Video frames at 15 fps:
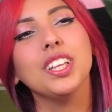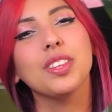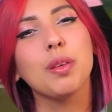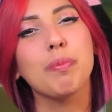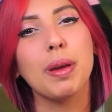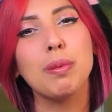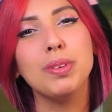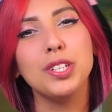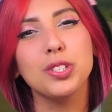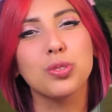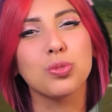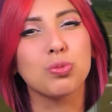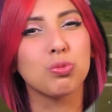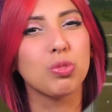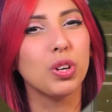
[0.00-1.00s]
The baby just
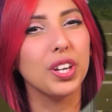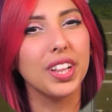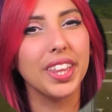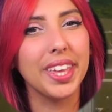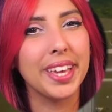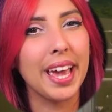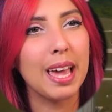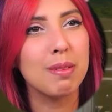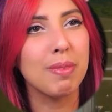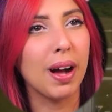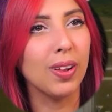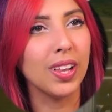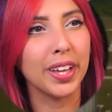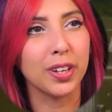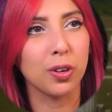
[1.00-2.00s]
really came
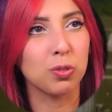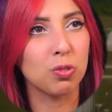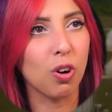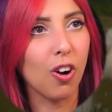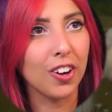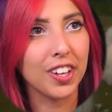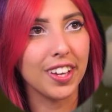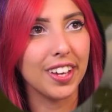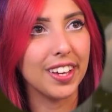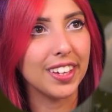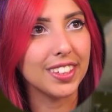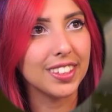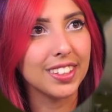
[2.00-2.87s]
out like a rocket.